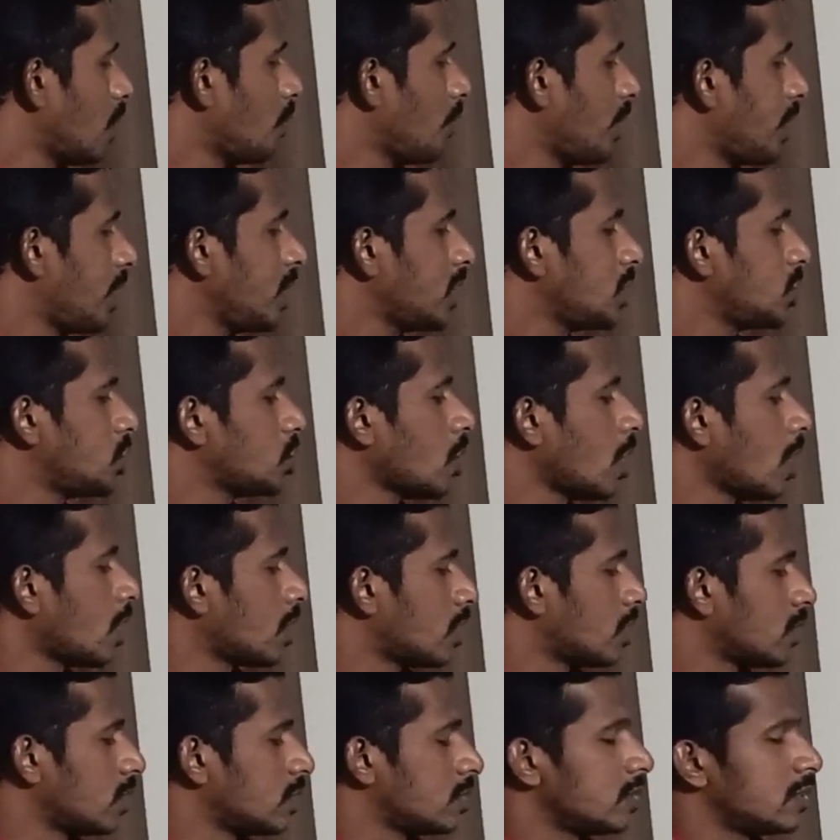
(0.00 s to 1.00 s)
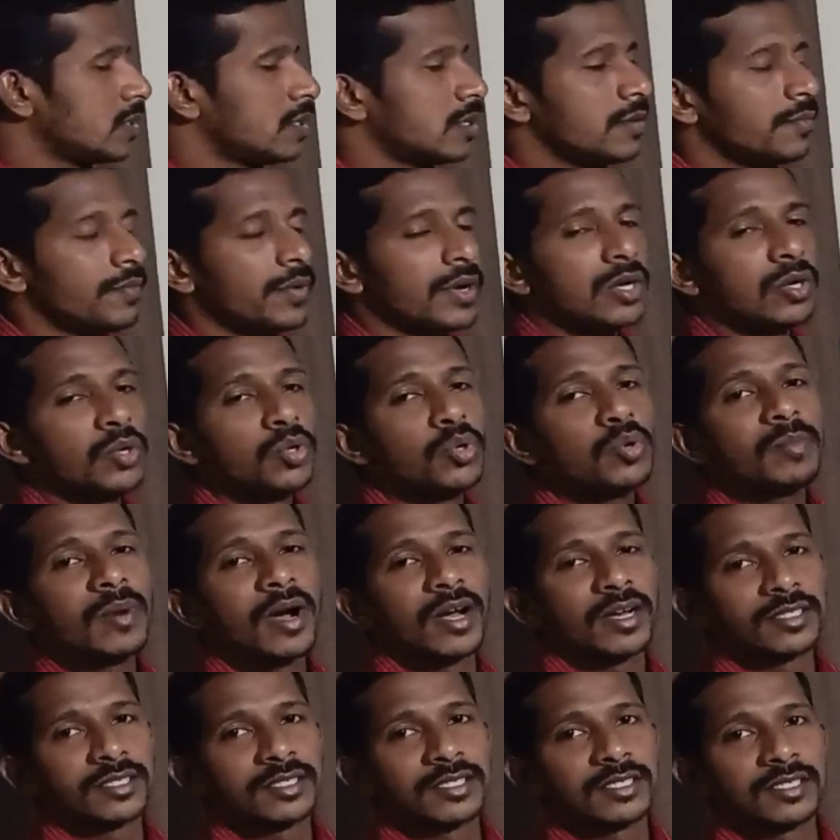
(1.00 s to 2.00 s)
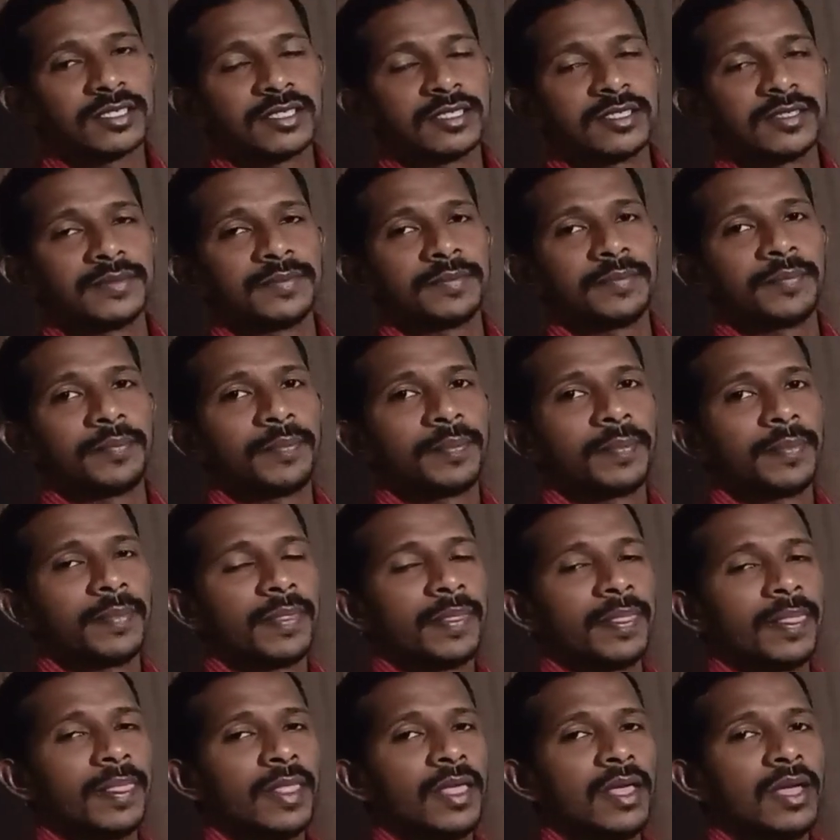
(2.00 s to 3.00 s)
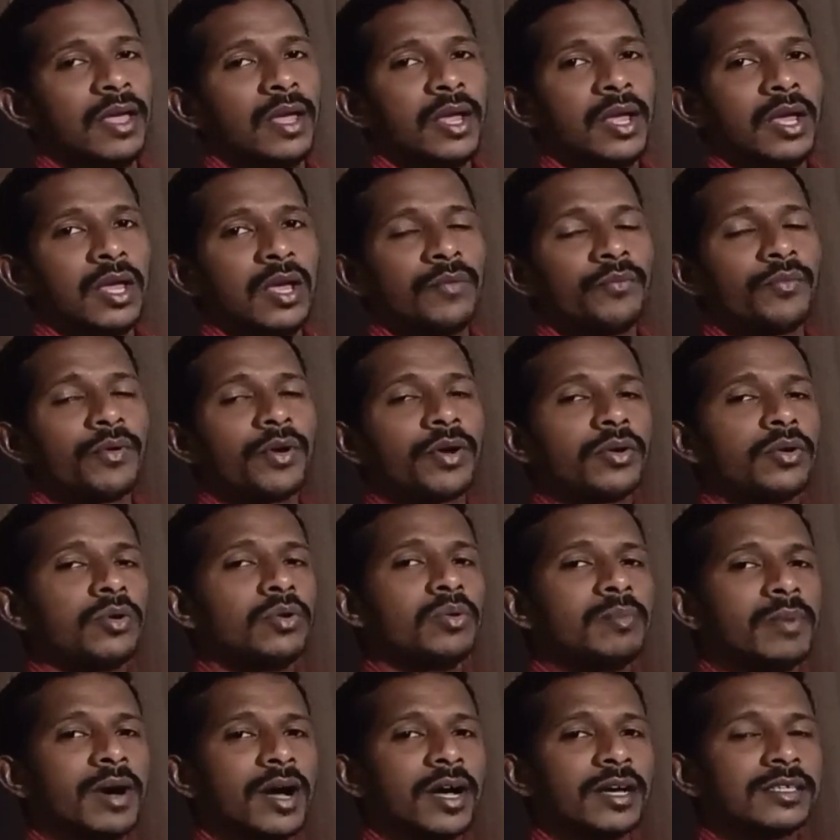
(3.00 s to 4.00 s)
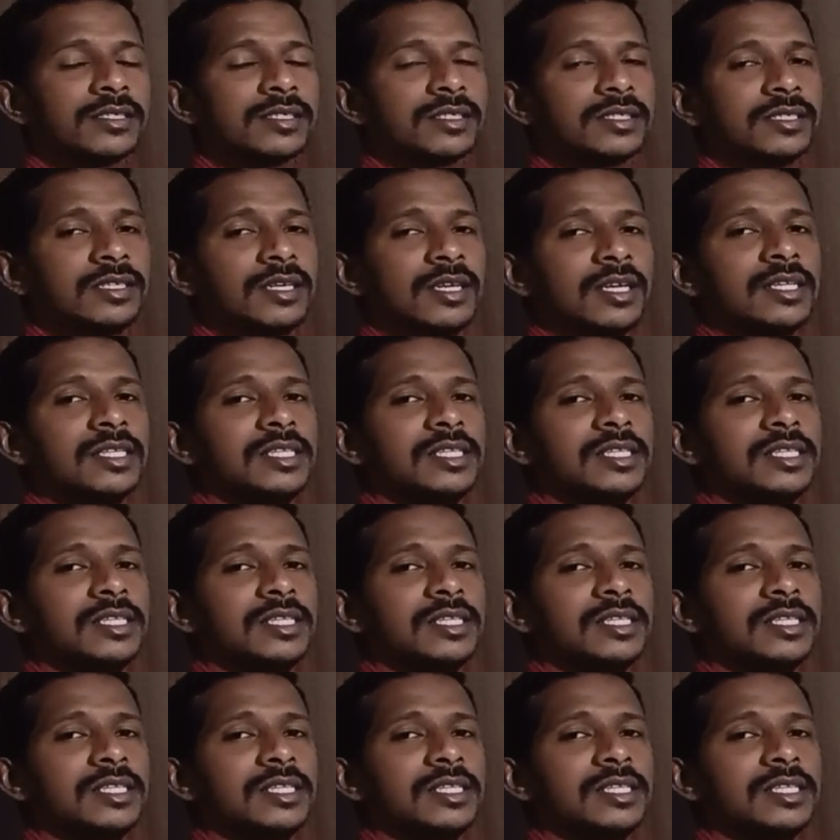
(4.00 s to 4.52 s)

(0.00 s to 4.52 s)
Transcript: very short, for 2 marks. For 2 marks,